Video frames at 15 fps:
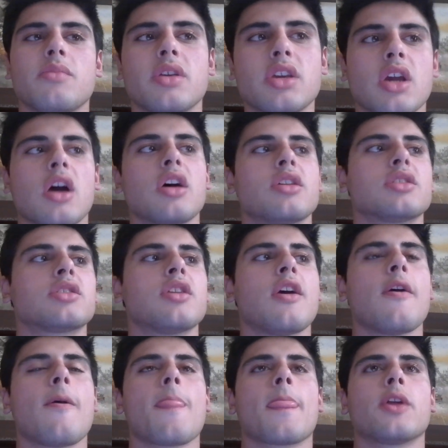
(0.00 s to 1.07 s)
because
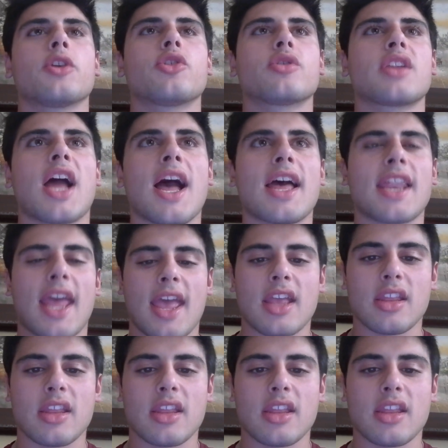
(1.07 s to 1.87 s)
you're not